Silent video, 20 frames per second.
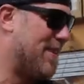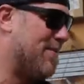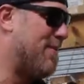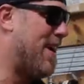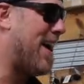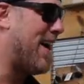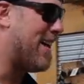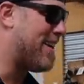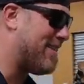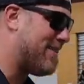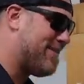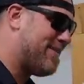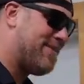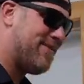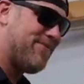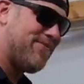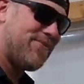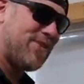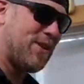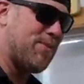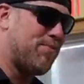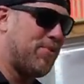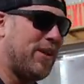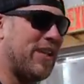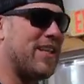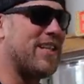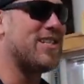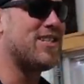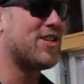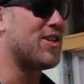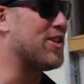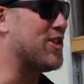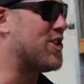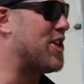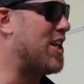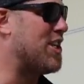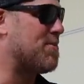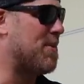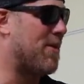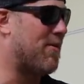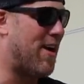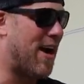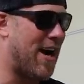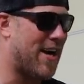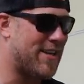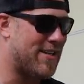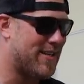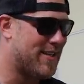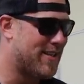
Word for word: Man, completely is gonna change my ride.